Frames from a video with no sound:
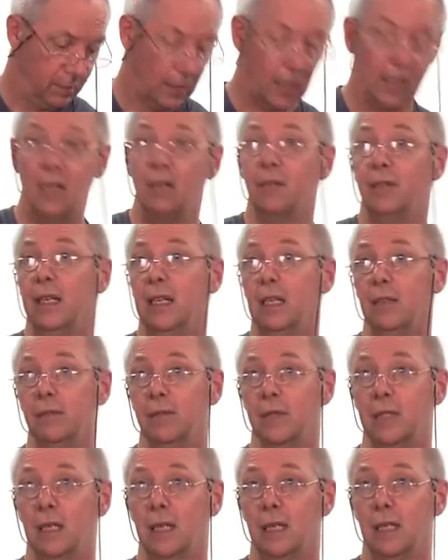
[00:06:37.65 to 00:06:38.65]
half an hour from
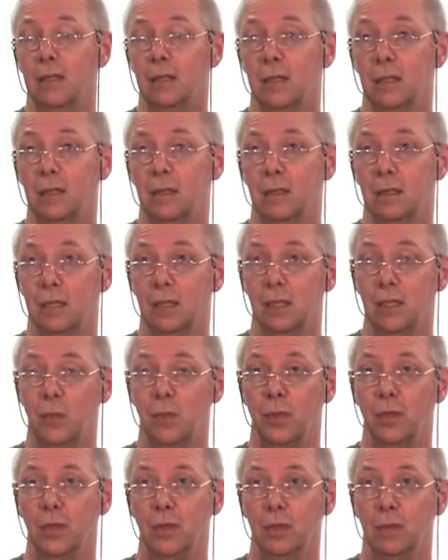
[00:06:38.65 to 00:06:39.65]
start to this
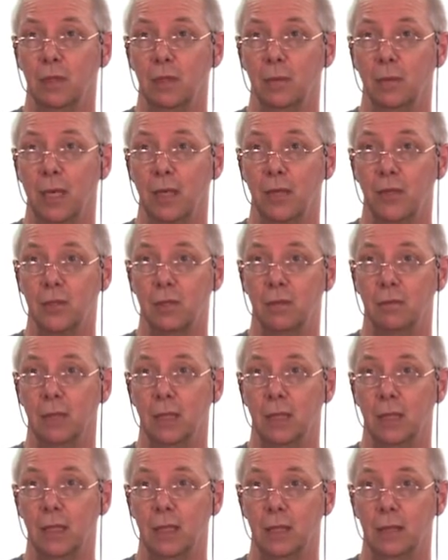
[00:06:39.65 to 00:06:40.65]
point at the most,
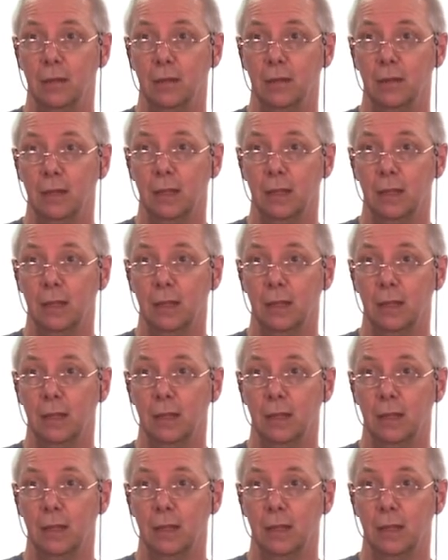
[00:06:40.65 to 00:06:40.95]
okay?